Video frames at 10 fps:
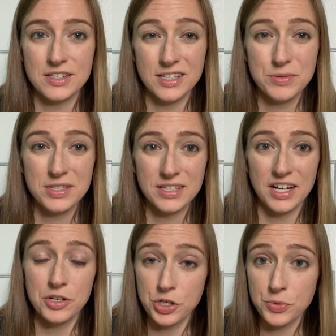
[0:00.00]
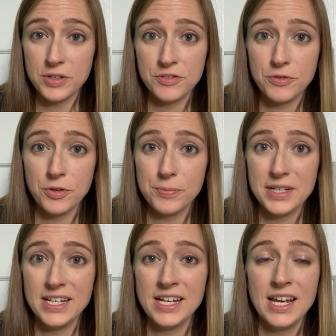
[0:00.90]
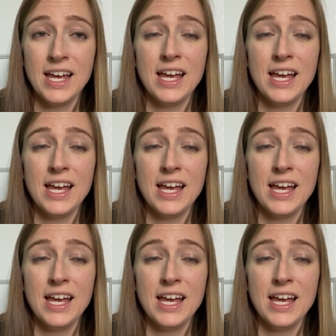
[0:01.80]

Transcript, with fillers: So this was a new one for me.